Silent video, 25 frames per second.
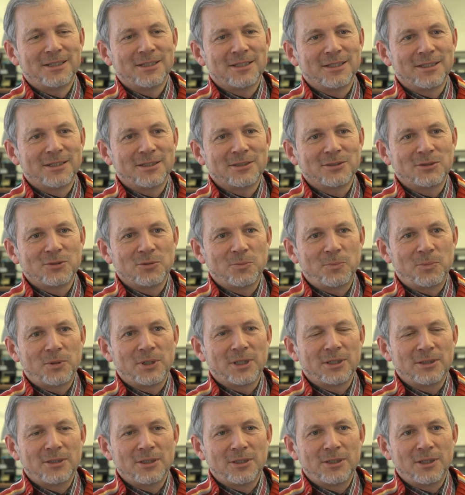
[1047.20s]
Uh, so
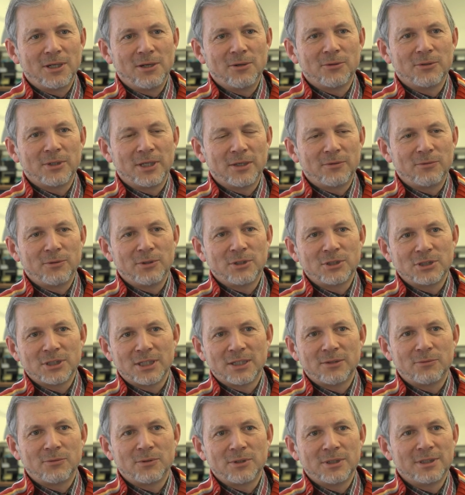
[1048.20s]
practically on average
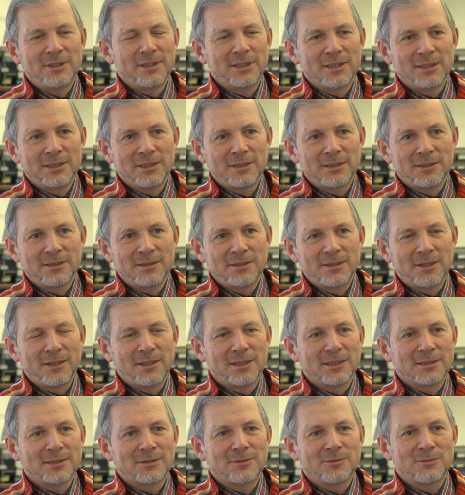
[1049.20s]
every day in the
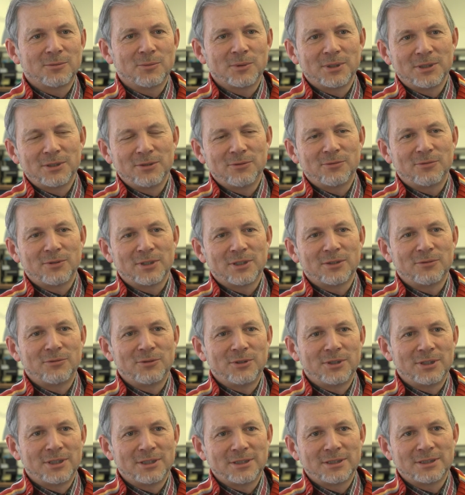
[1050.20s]
last twenty-five
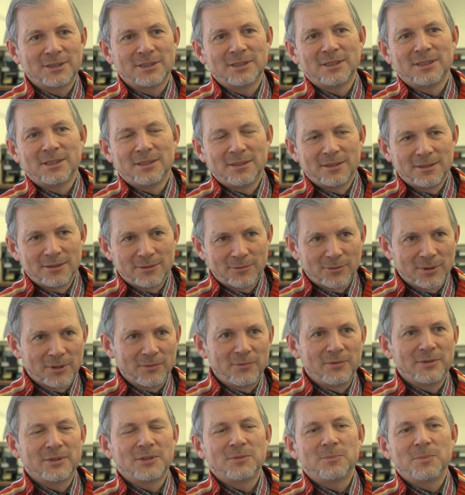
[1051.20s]
years,
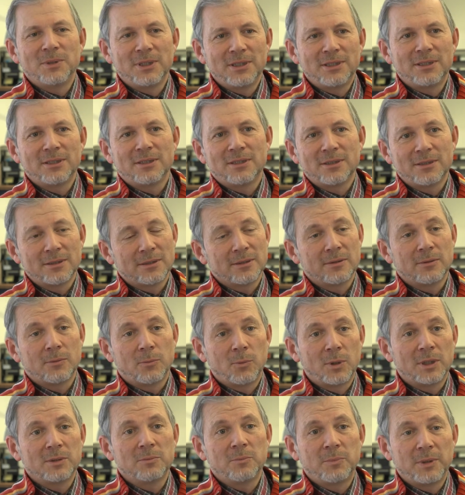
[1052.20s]
roughly speaking,
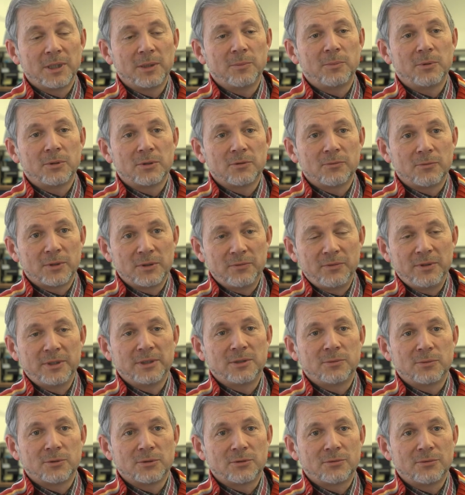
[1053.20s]
one paper on
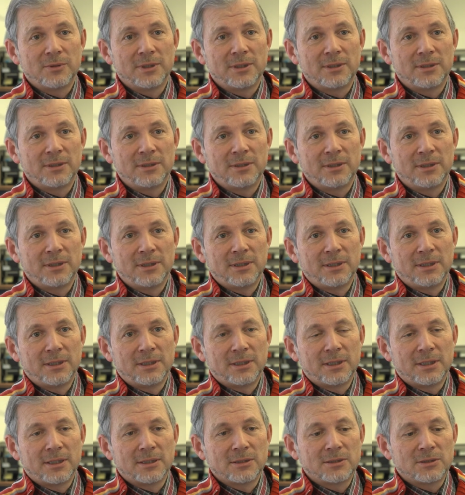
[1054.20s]
wavelets was written.
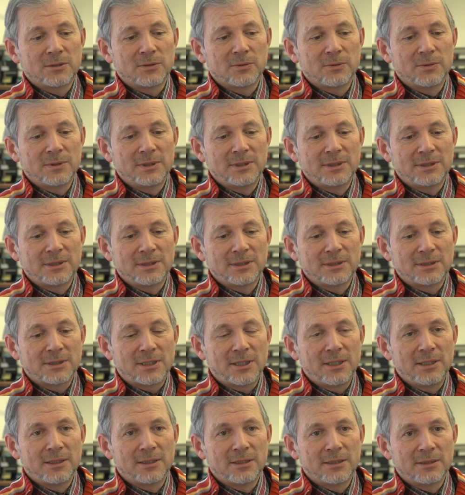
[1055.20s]
And so this is
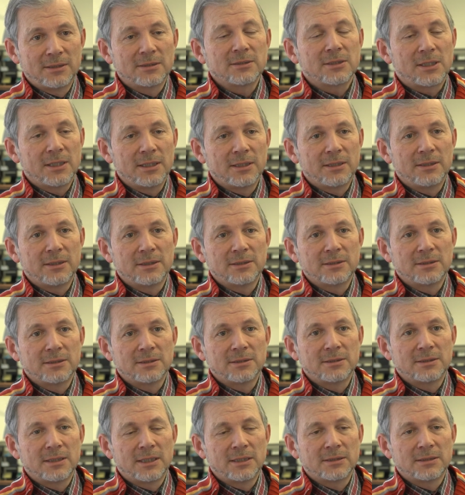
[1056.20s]
clear, it's clear that
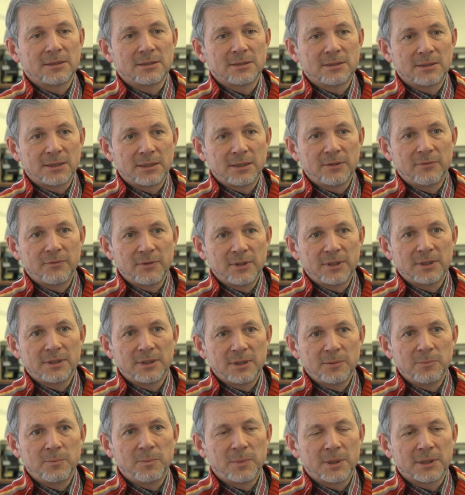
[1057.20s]
this has a
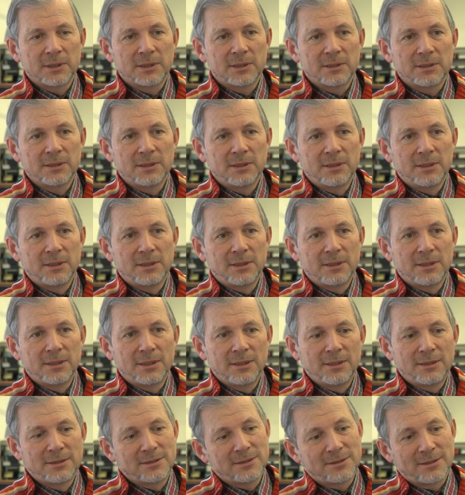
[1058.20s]
significant impact.
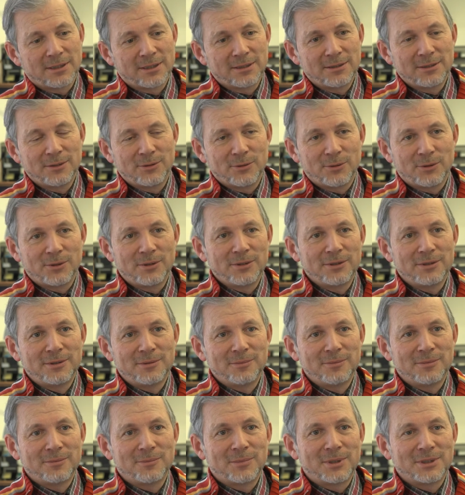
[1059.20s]
And it started all
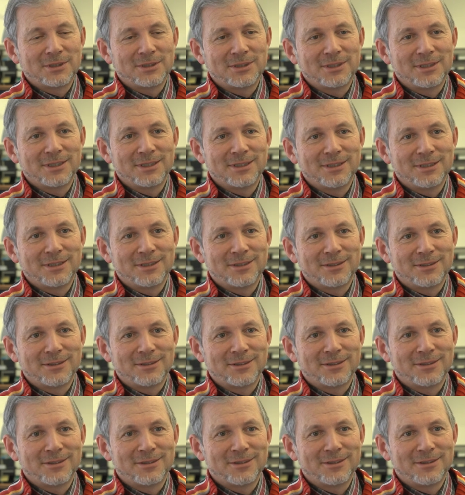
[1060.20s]
in Marseille, and
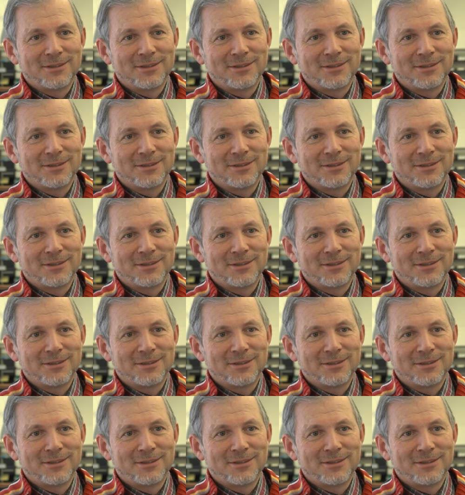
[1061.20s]
uh,